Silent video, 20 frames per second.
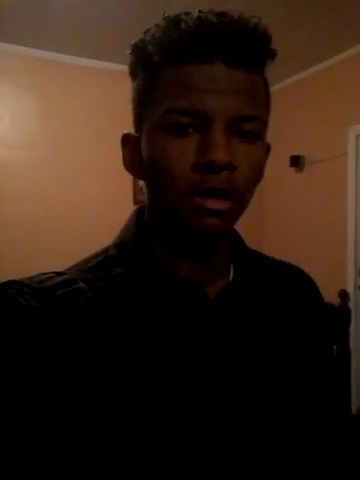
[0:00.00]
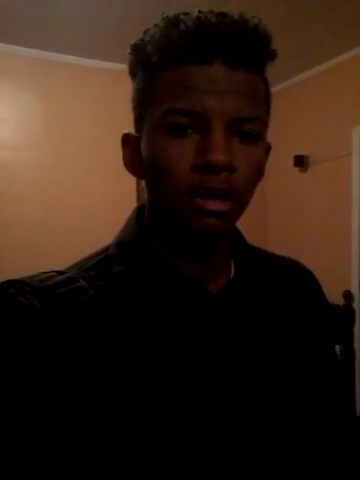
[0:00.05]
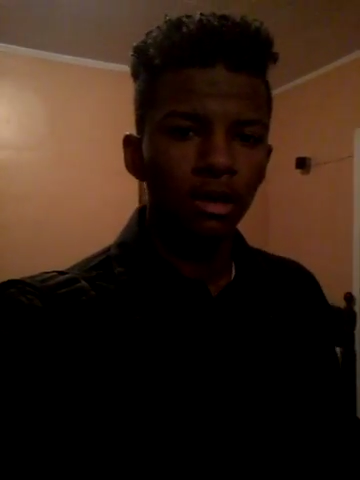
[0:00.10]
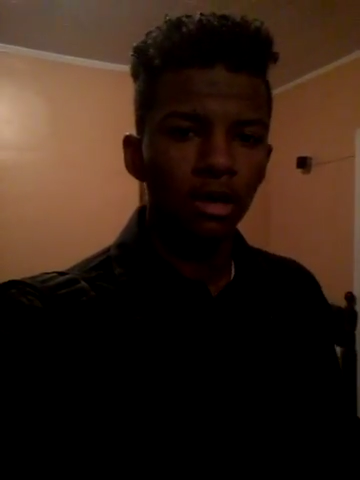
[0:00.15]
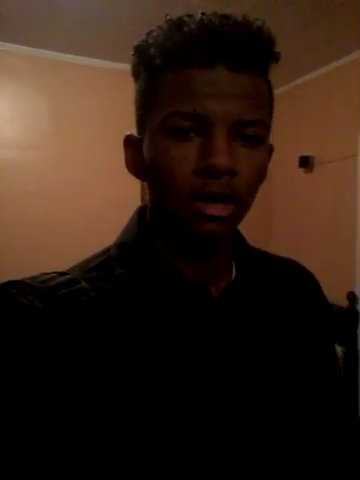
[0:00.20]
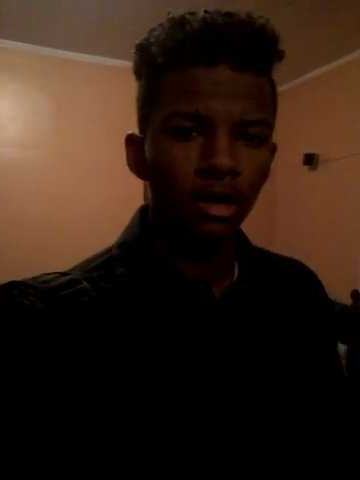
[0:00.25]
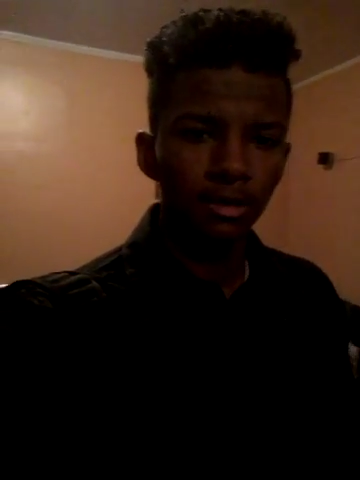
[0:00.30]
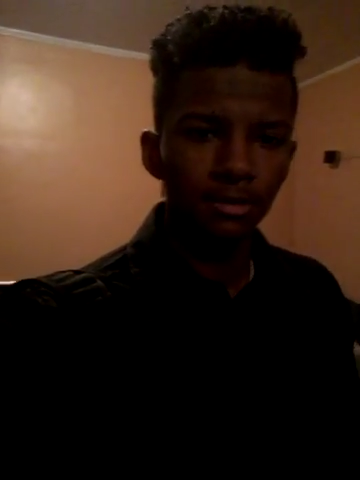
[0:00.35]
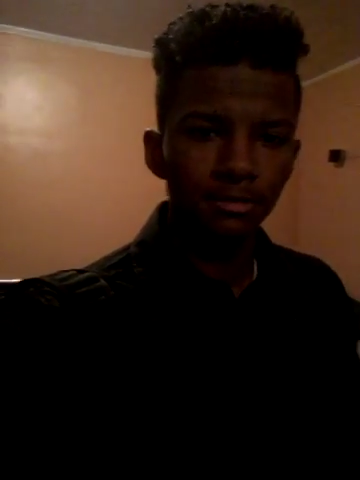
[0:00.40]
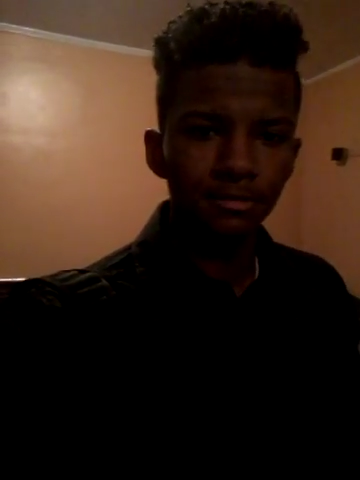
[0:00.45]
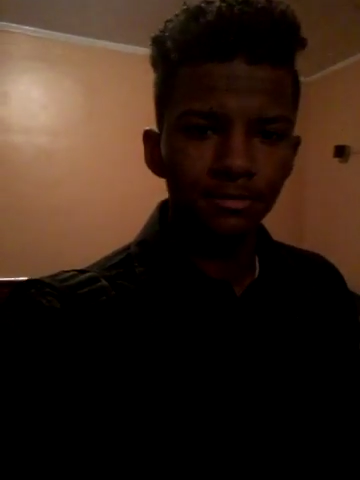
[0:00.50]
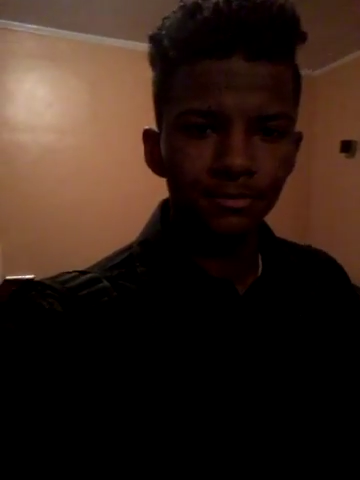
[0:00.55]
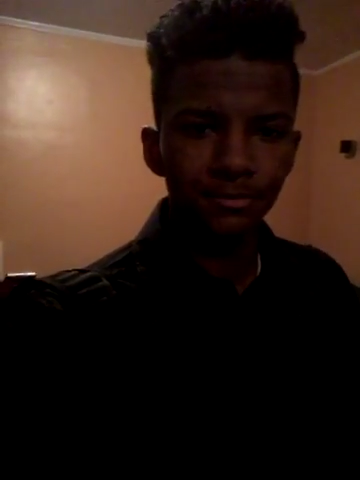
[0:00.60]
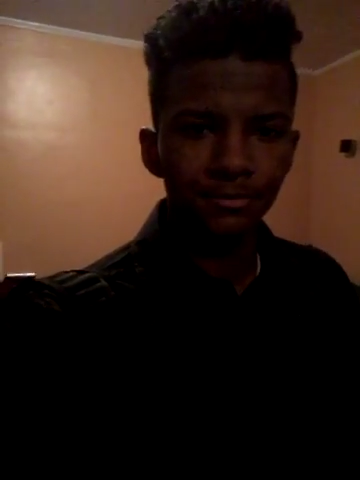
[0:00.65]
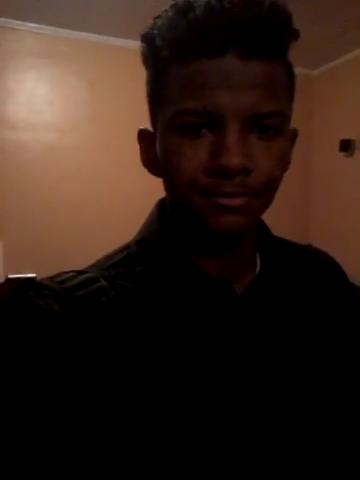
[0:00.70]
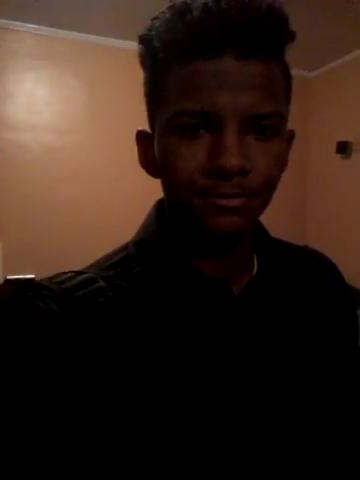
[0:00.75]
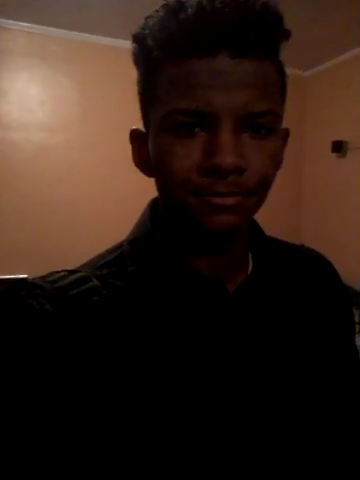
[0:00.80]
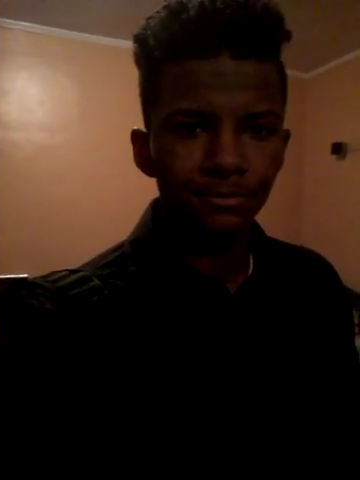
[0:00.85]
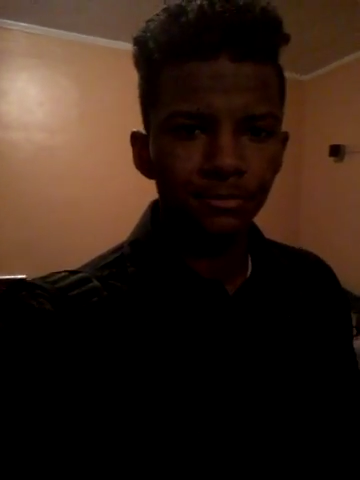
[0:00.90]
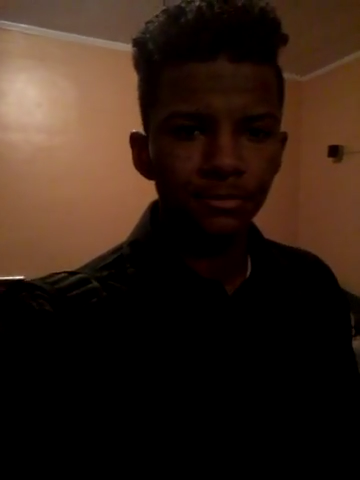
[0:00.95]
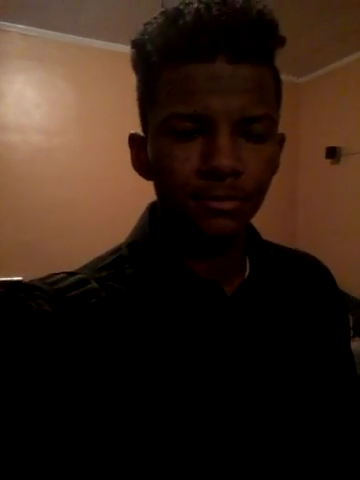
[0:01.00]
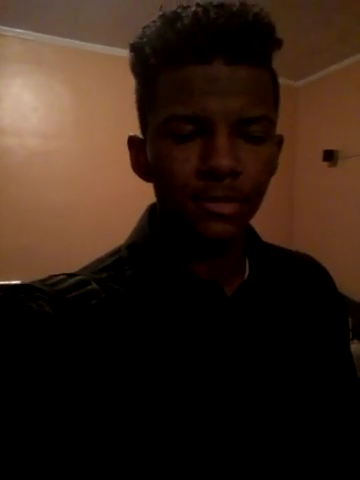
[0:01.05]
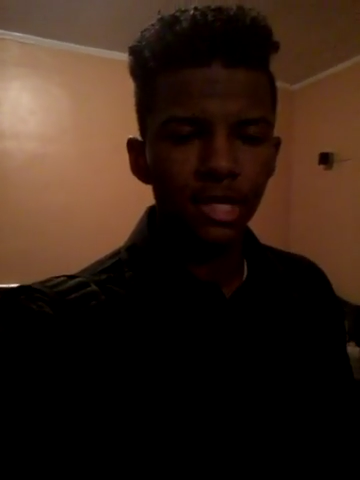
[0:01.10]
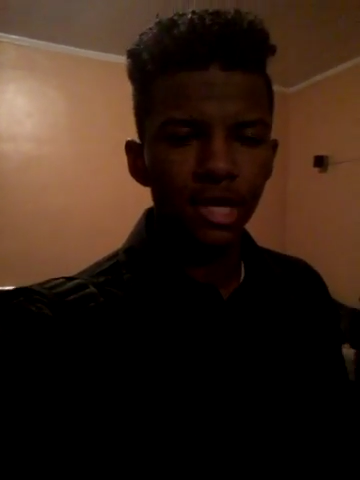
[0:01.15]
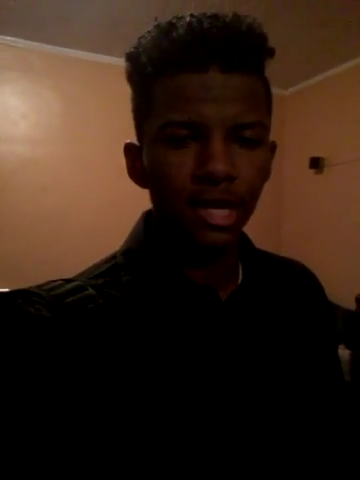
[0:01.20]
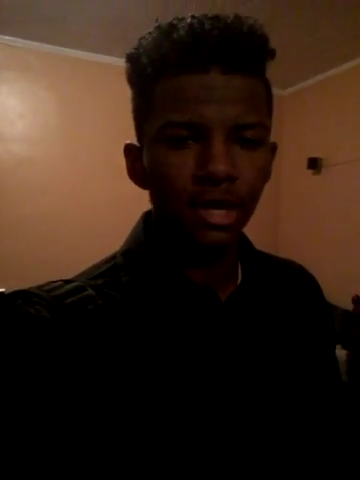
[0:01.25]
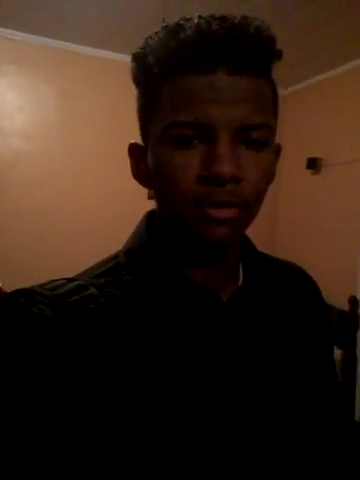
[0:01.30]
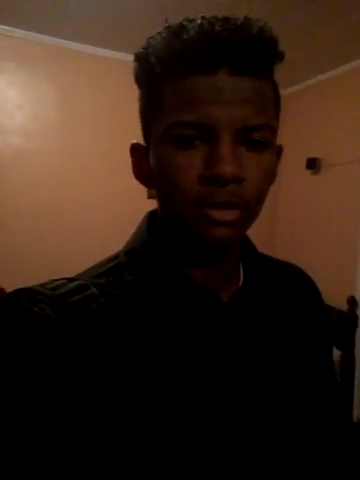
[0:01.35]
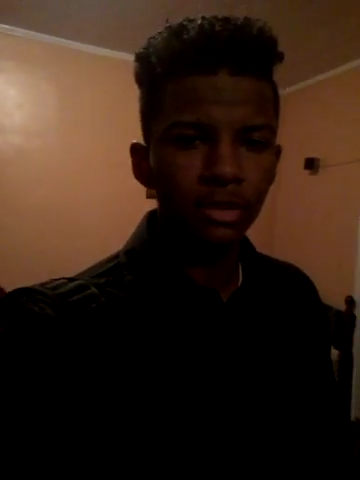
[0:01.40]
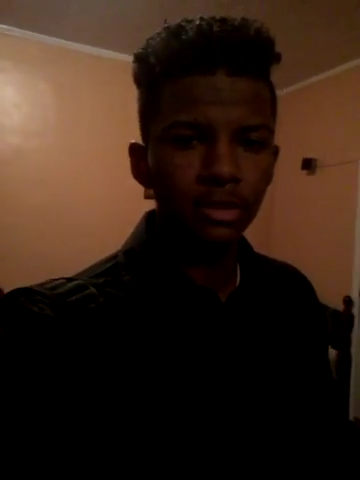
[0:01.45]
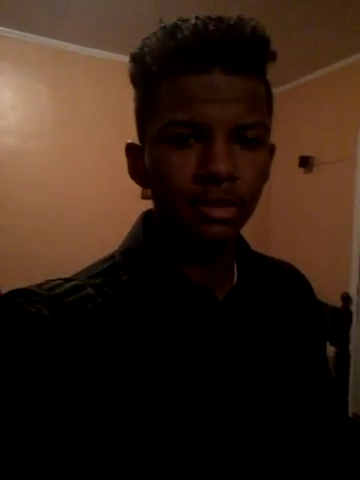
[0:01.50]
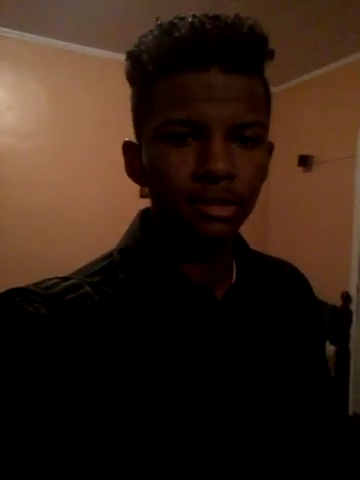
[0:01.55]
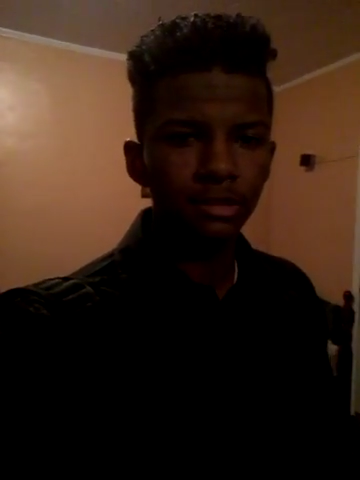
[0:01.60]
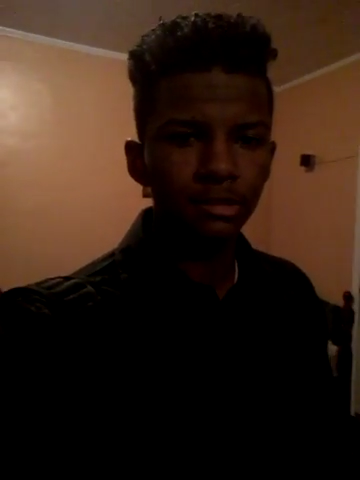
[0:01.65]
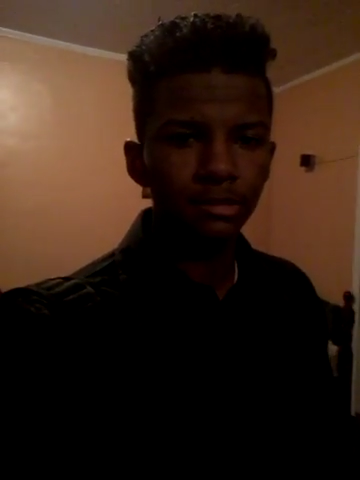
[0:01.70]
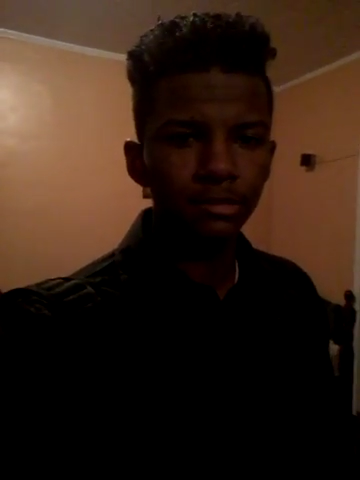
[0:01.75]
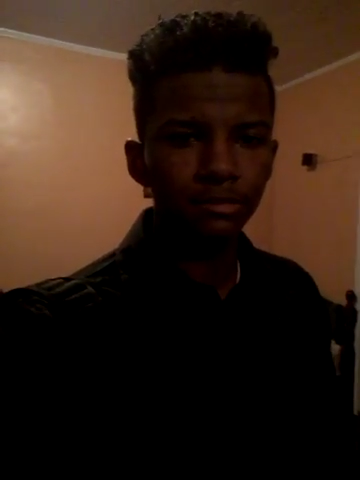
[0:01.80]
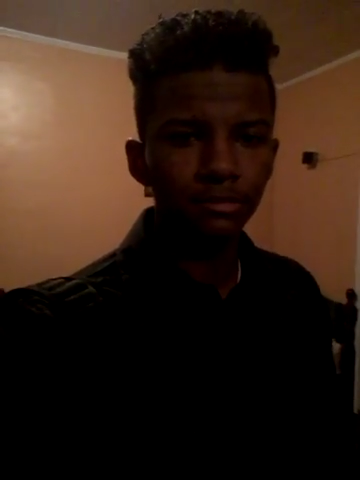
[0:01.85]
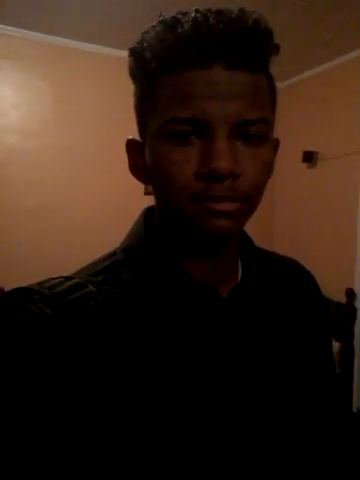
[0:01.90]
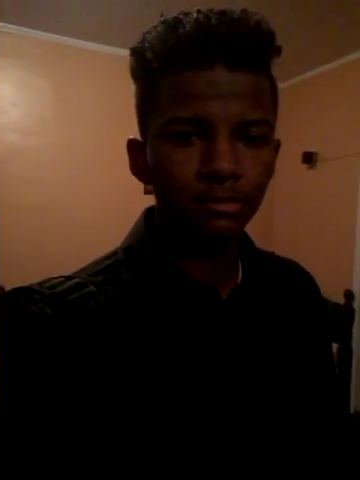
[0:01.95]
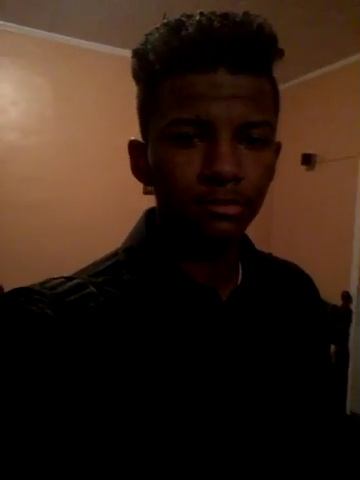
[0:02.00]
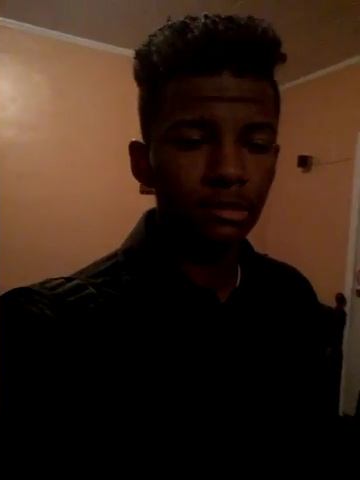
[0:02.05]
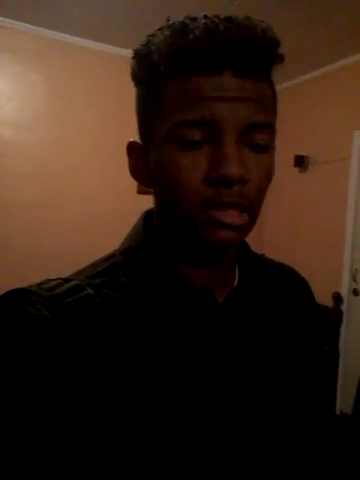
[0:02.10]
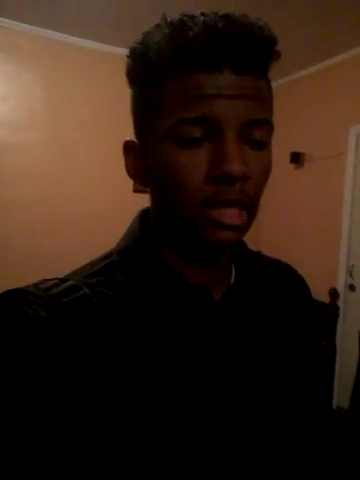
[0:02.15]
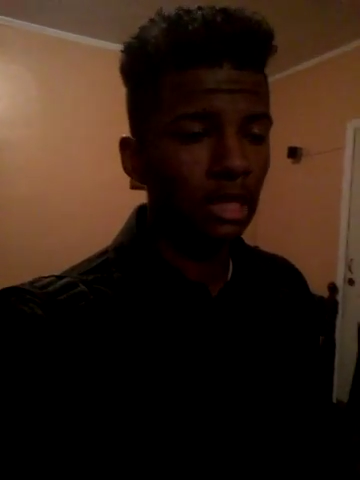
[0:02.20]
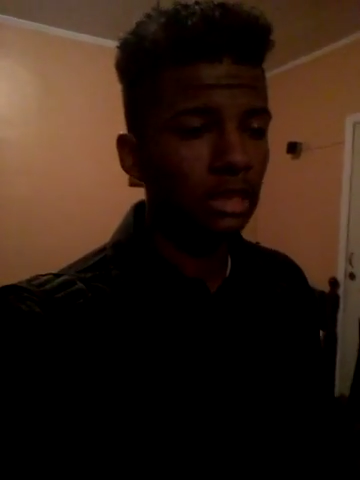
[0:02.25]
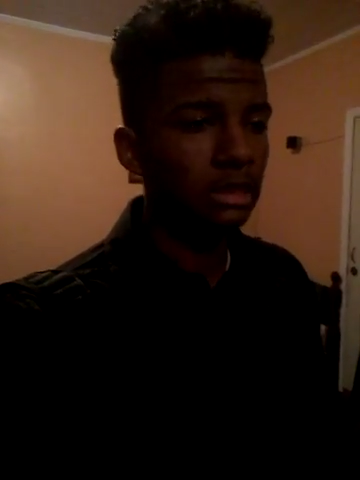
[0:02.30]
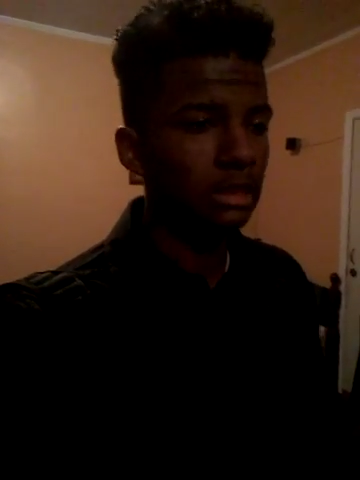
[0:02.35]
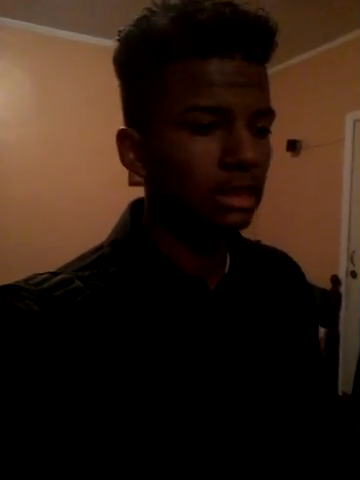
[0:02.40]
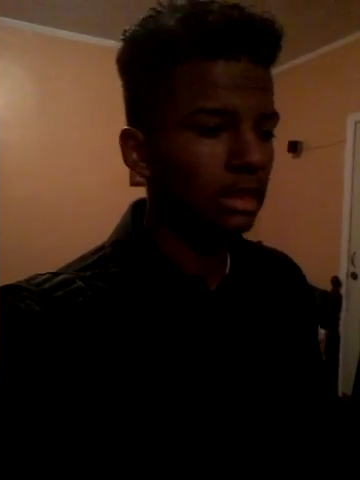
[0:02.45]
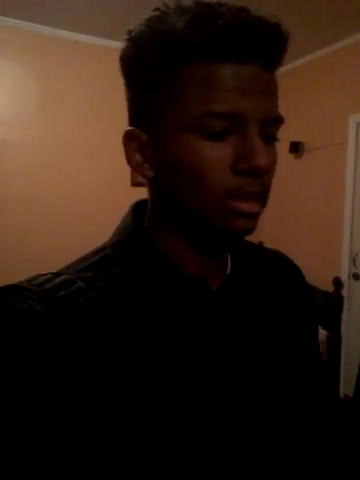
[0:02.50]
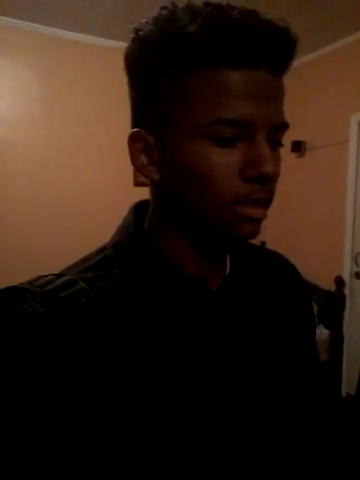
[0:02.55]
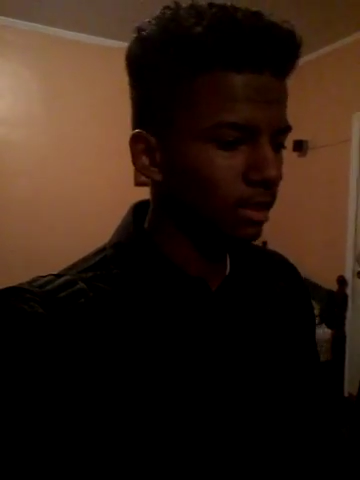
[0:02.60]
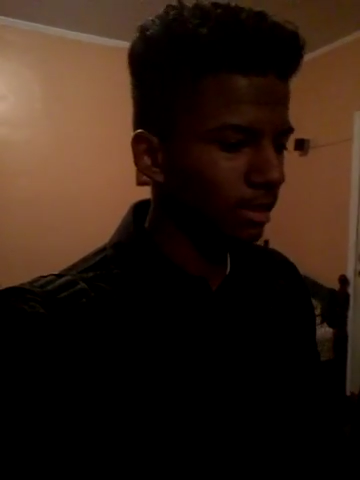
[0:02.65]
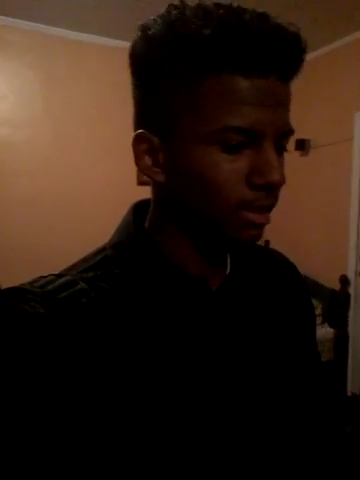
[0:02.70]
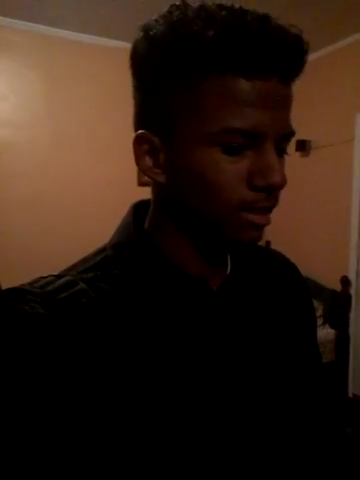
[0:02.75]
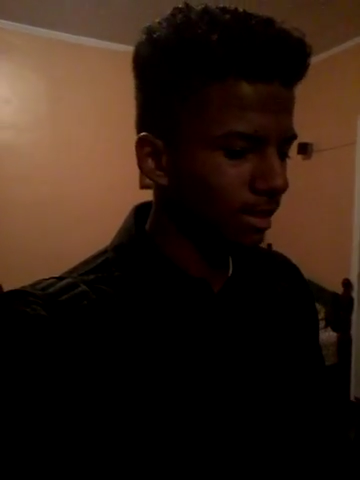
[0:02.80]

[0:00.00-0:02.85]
Um, anyways, that's it.